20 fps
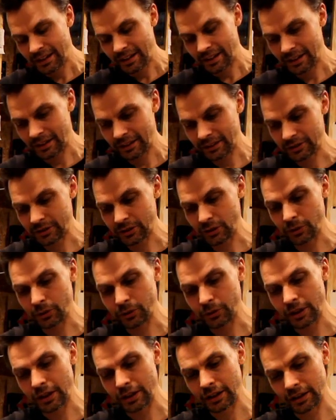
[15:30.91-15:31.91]
Uh,
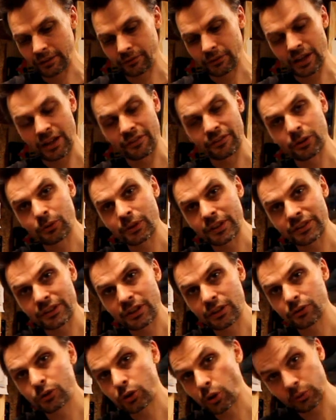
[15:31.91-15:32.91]
so uh, if you have a
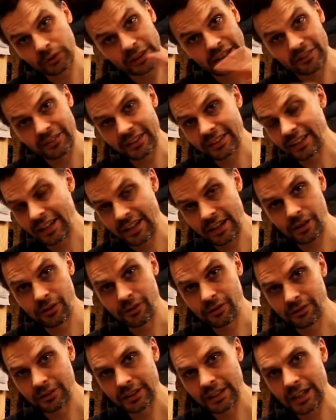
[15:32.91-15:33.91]
question, don't leave it
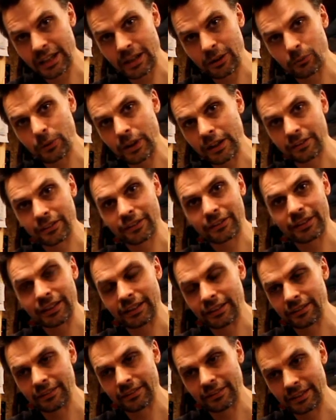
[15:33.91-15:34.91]
here. Uh, wait
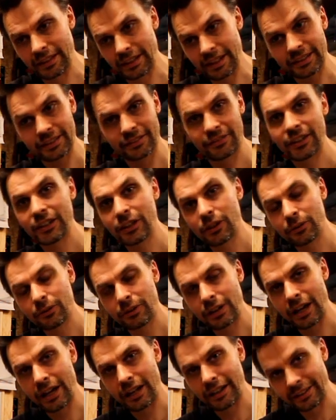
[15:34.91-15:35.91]
until the next video
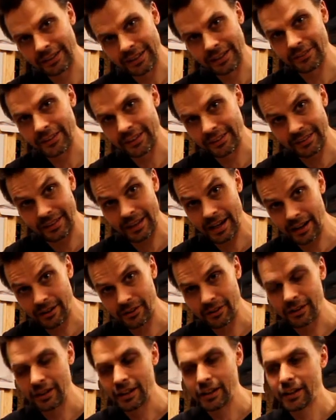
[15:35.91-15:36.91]
and leave it
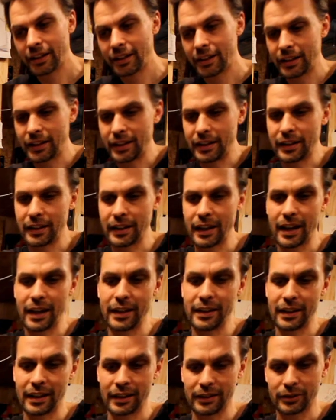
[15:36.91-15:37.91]
there, uh,
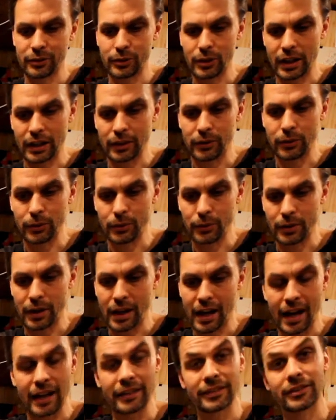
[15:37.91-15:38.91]
and I'll try to
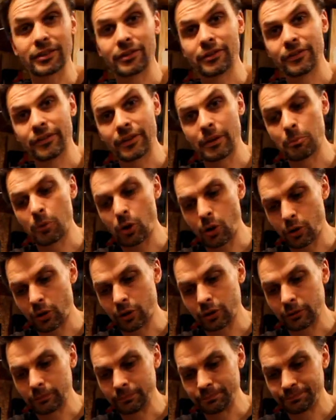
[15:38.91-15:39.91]
answer them
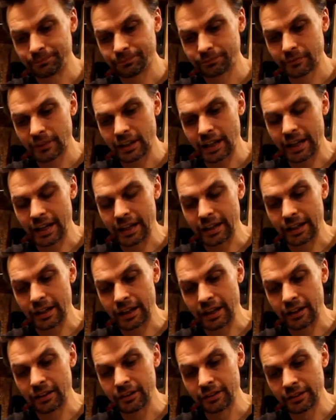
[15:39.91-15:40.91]
all in
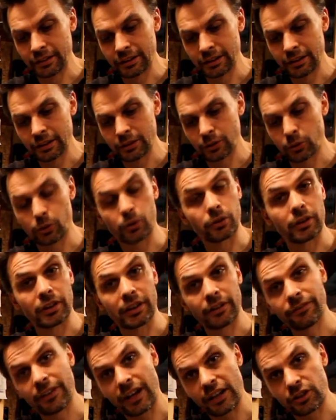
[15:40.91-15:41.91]
an
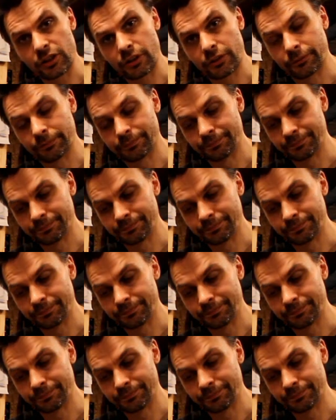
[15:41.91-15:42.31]
orderly fashion.